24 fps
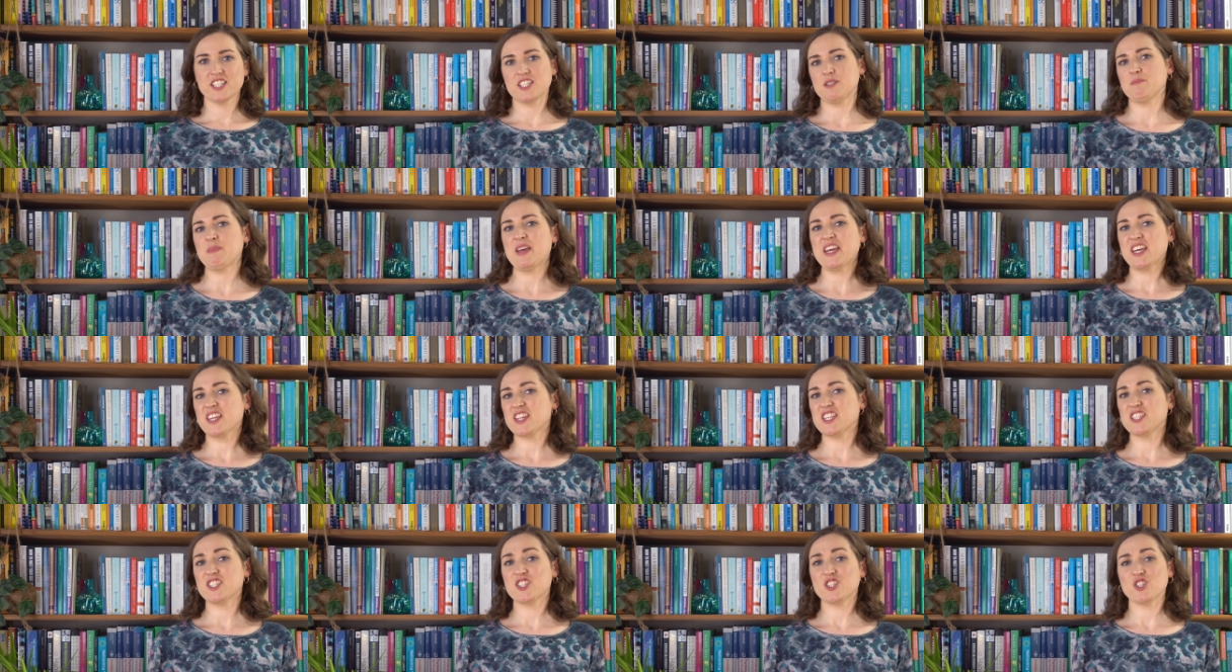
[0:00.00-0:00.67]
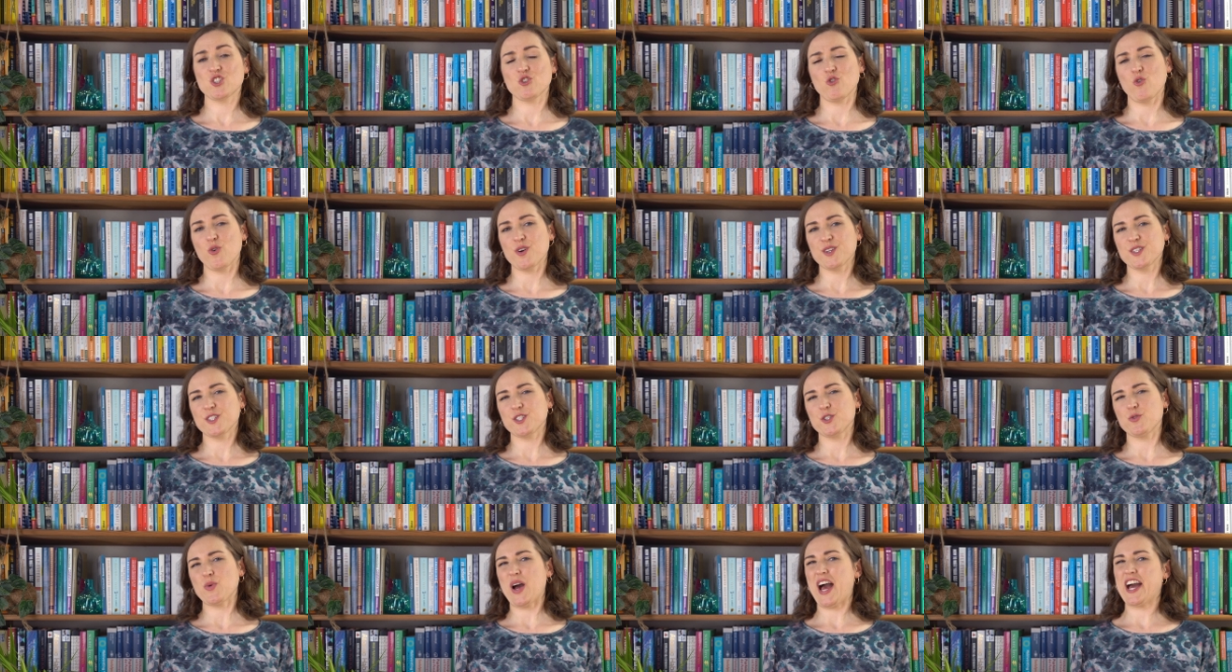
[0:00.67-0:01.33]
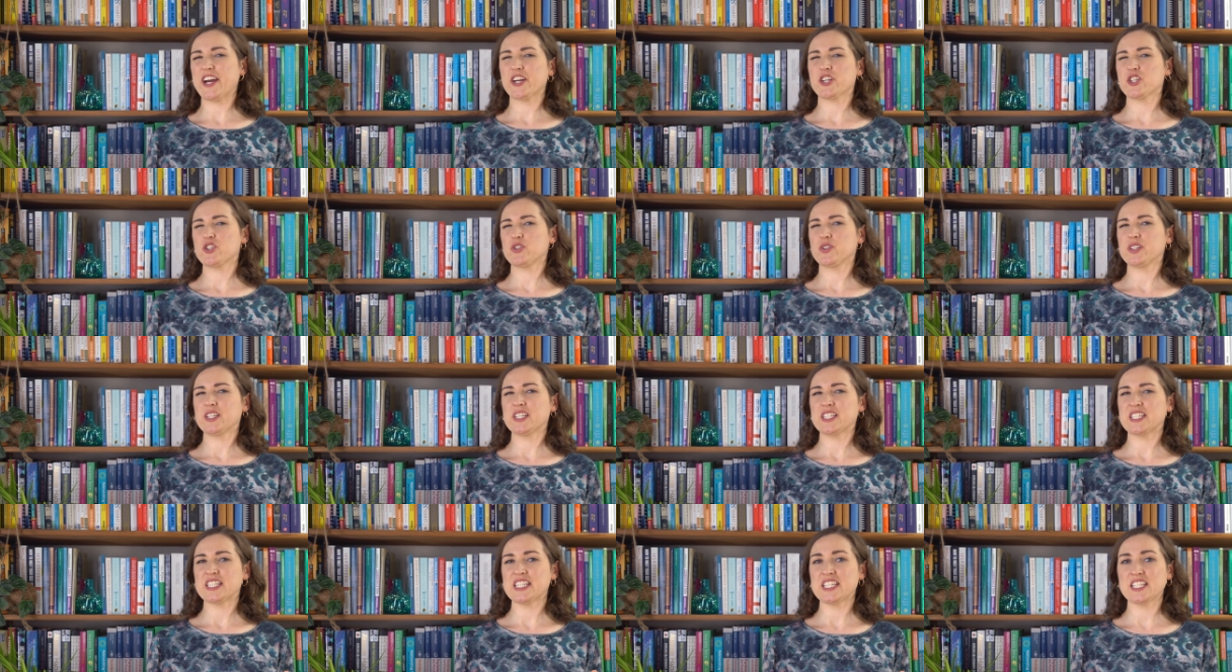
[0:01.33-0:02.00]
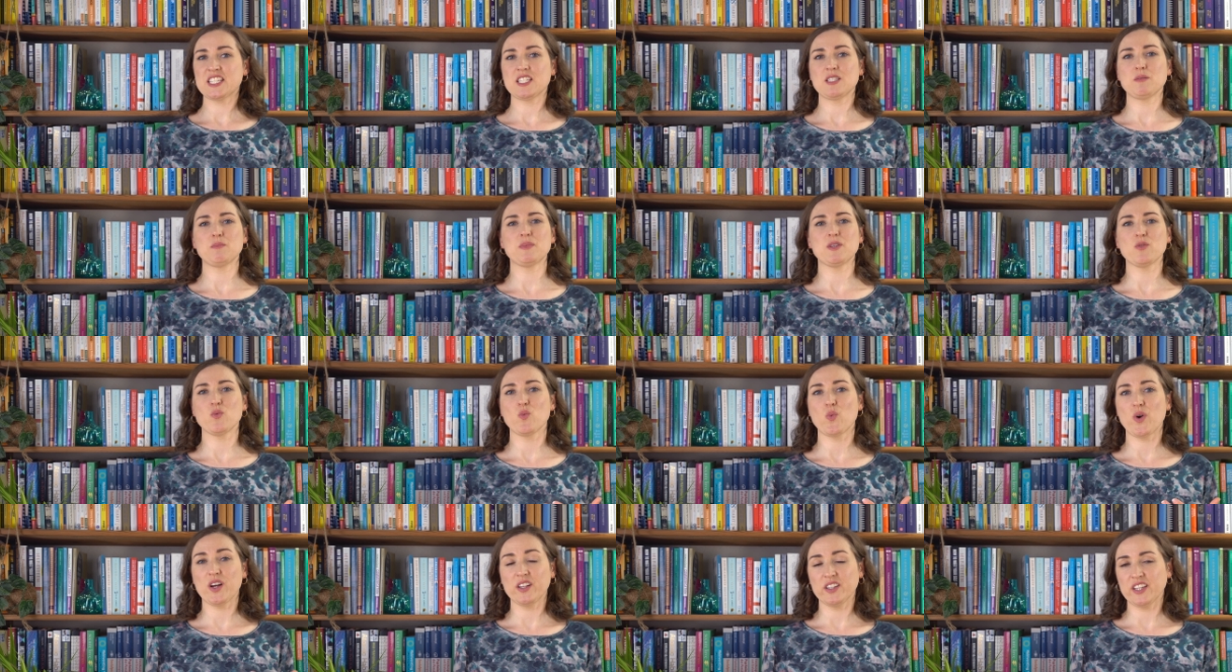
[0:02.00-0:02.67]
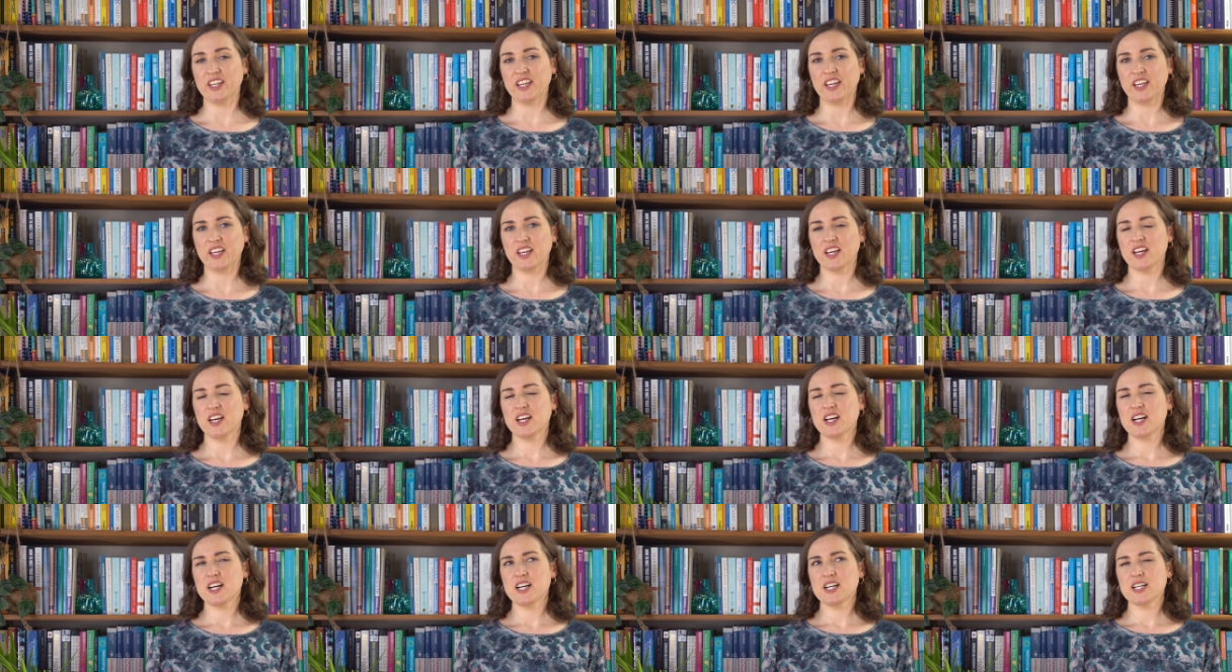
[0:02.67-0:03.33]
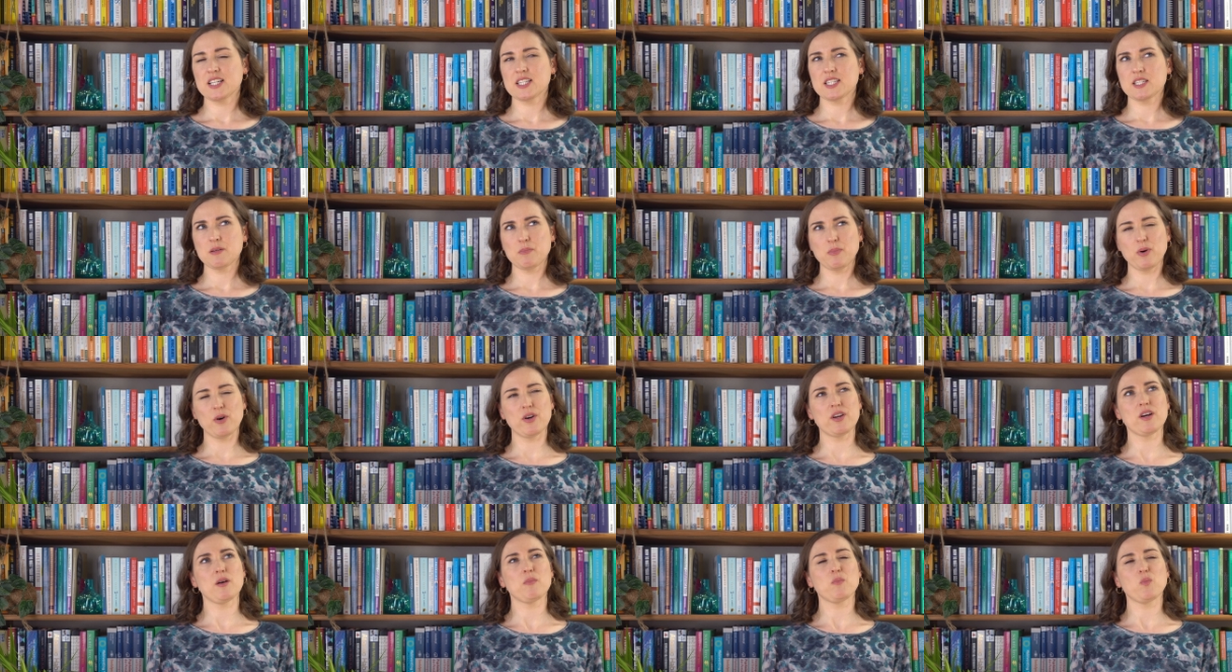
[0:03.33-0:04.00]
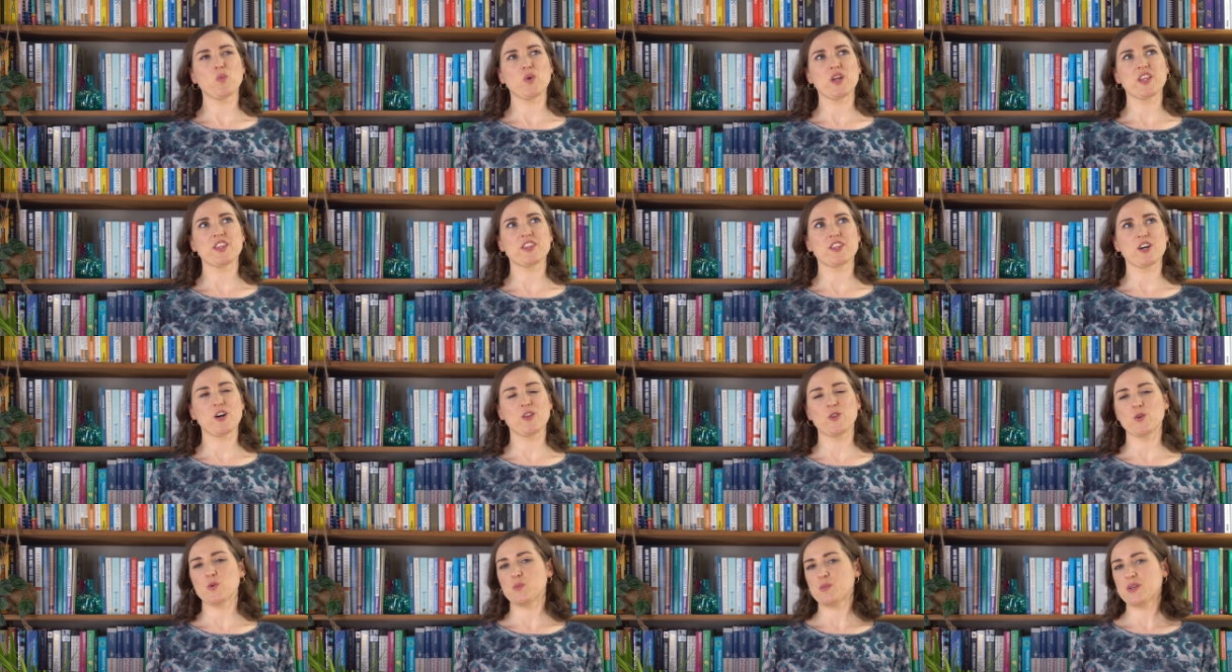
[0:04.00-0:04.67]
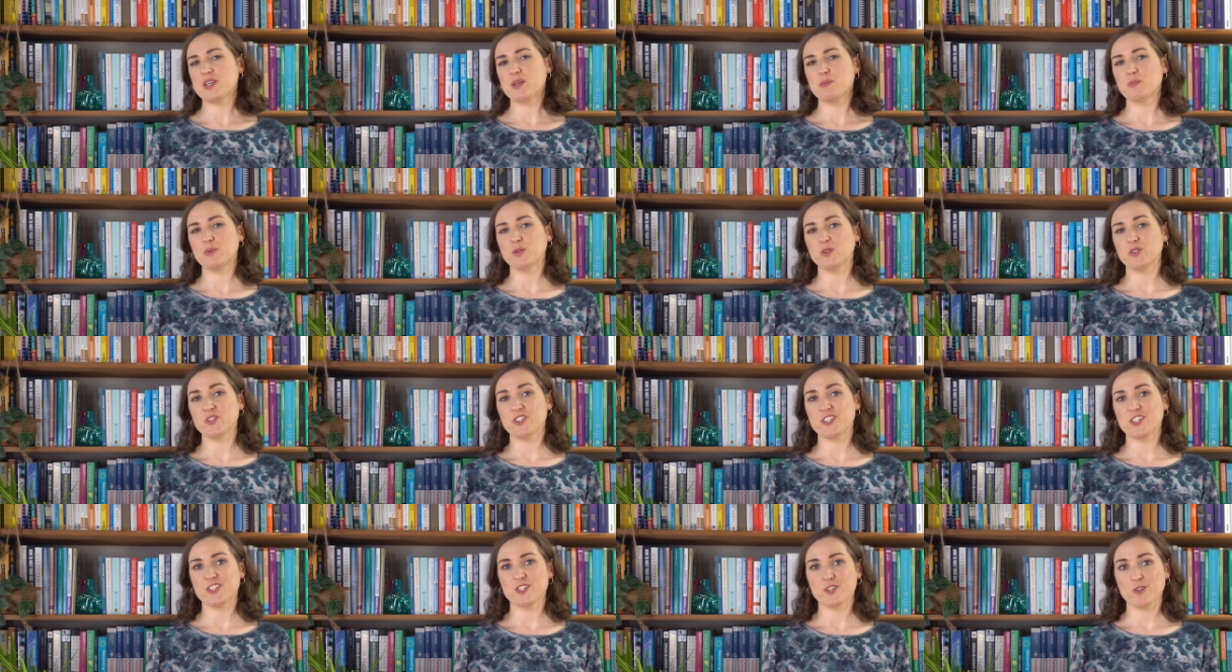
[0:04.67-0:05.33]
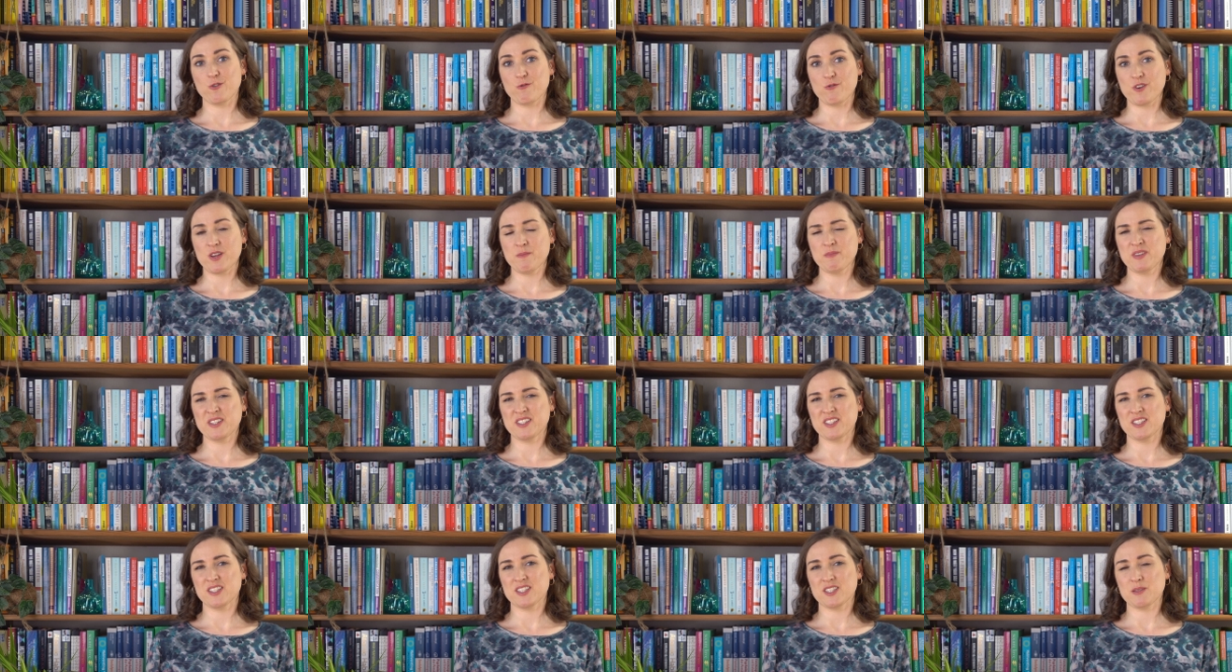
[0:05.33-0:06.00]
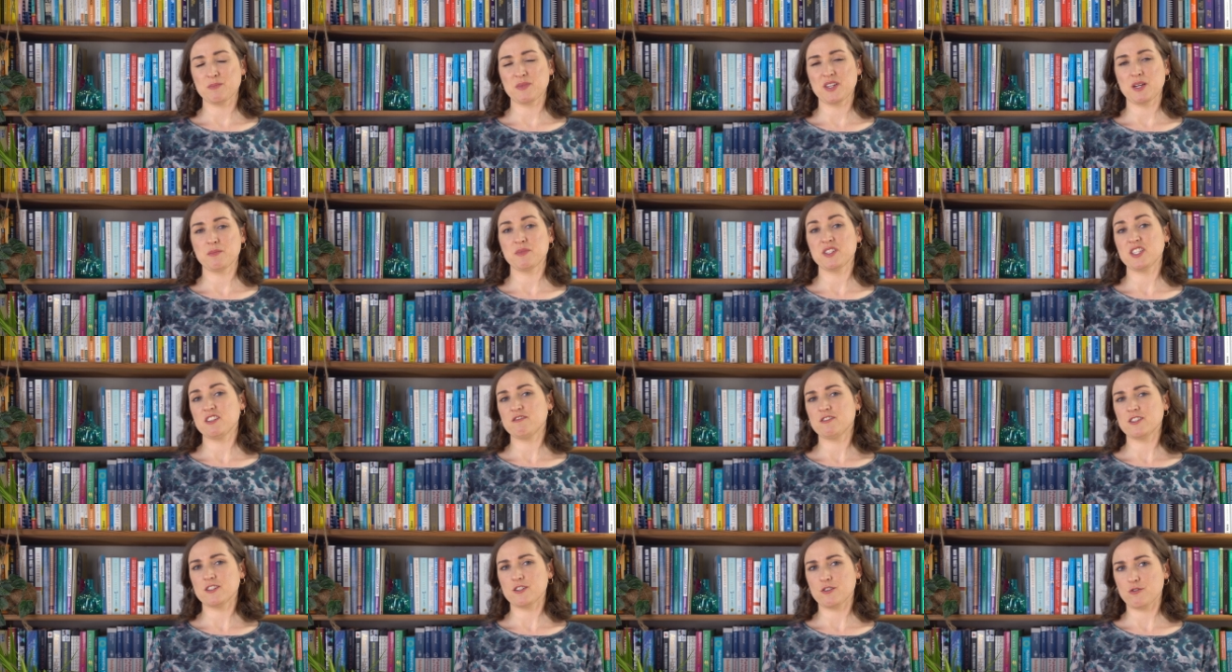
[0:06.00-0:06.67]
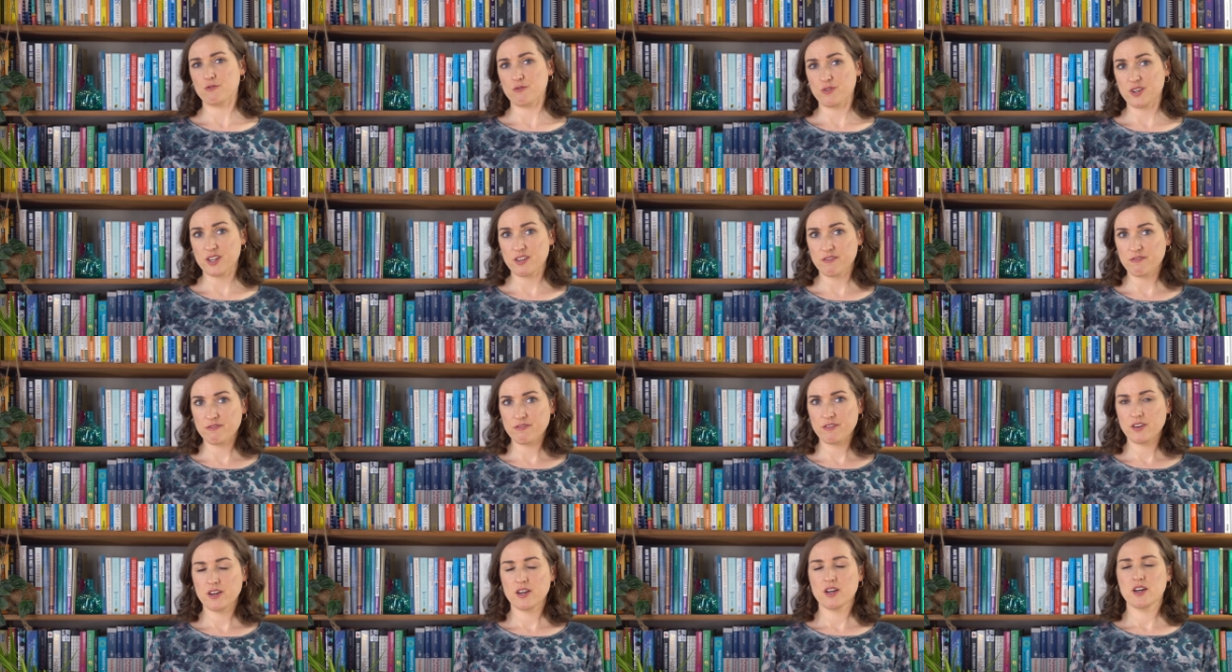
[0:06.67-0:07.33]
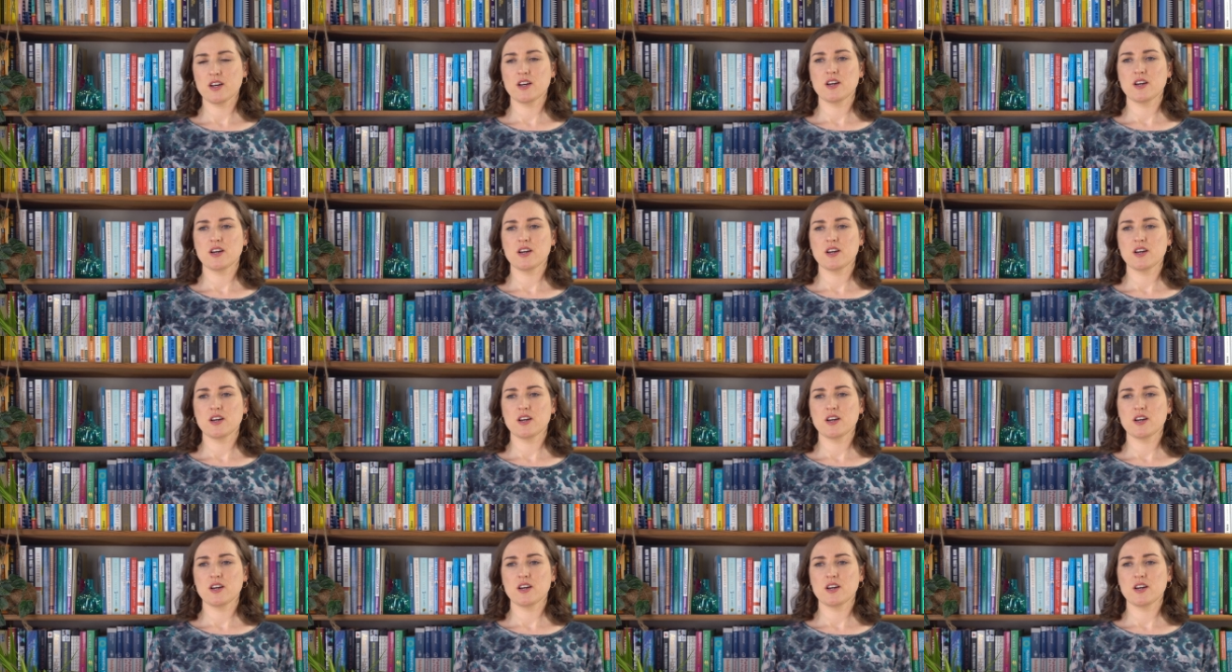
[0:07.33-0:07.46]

To make this choice, you actually need to be willing to put up with other people's disagreement and sometimes even grief